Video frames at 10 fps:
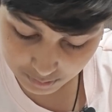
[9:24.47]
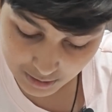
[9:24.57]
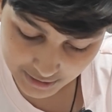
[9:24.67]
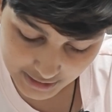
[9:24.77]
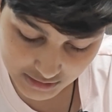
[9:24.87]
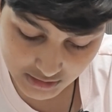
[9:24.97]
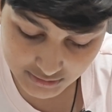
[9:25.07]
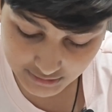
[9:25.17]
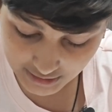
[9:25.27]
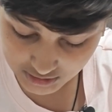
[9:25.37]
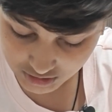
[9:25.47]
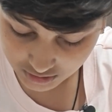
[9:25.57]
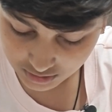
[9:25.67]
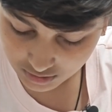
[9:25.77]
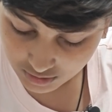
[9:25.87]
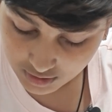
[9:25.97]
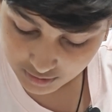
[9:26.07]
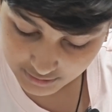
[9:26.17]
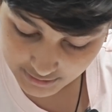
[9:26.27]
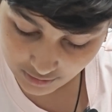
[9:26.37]
Maharaja Dhiraja,
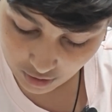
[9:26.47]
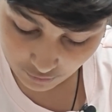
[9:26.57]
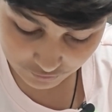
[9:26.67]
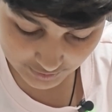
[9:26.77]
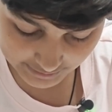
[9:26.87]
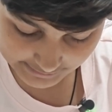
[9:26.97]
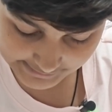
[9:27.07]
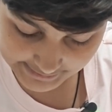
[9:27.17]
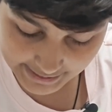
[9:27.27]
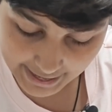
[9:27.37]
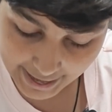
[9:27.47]
King of Kings,